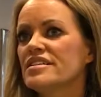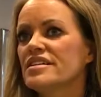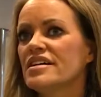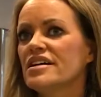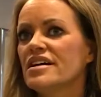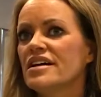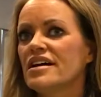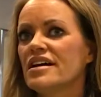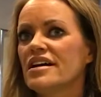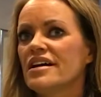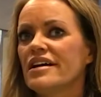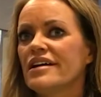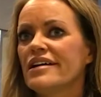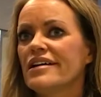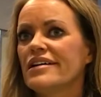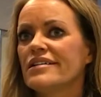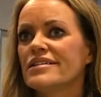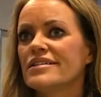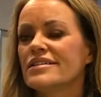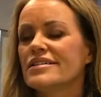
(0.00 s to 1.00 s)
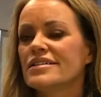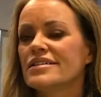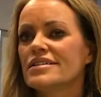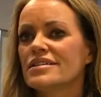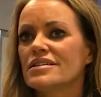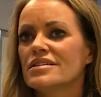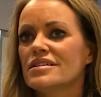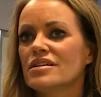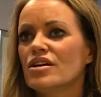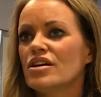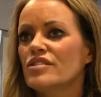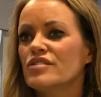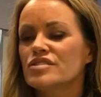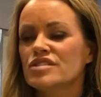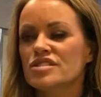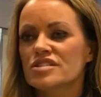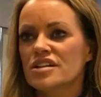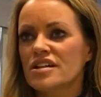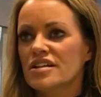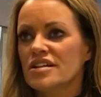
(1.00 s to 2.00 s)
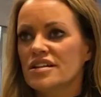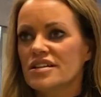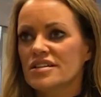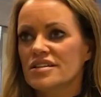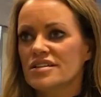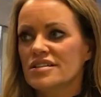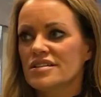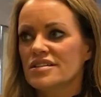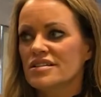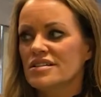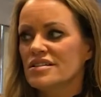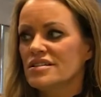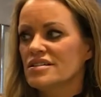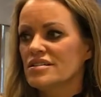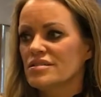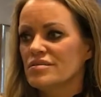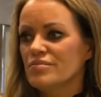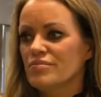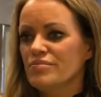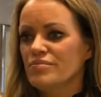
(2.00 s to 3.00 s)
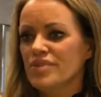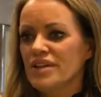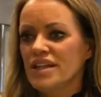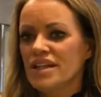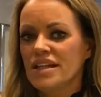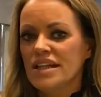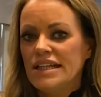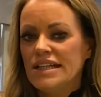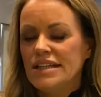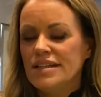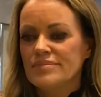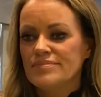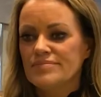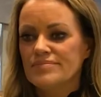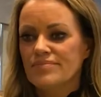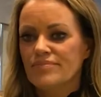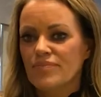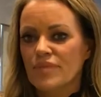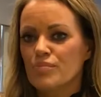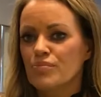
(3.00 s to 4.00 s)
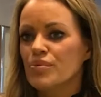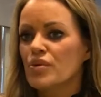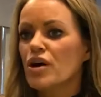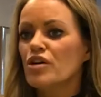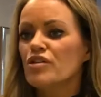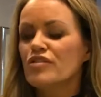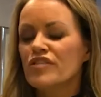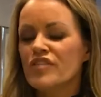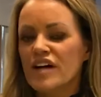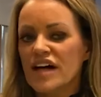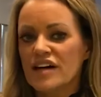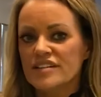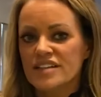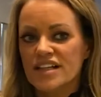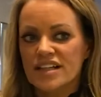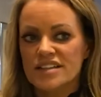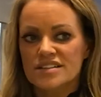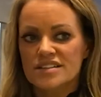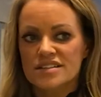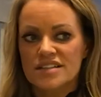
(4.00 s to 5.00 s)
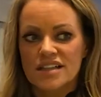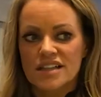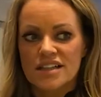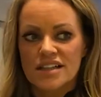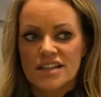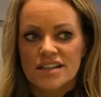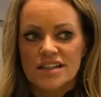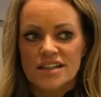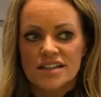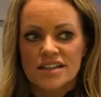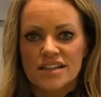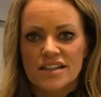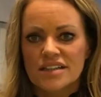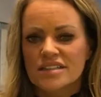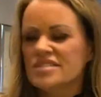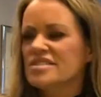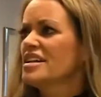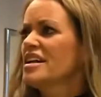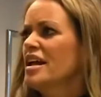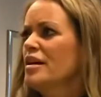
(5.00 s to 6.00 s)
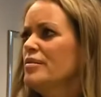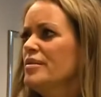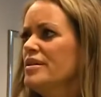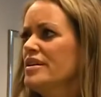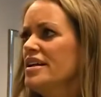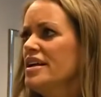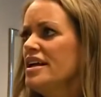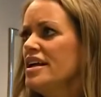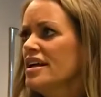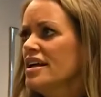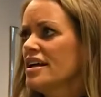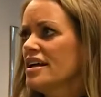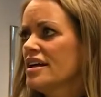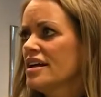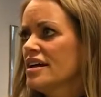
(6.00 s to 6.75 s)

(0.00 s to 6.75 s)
all of a sudden be profiled as a celebrity,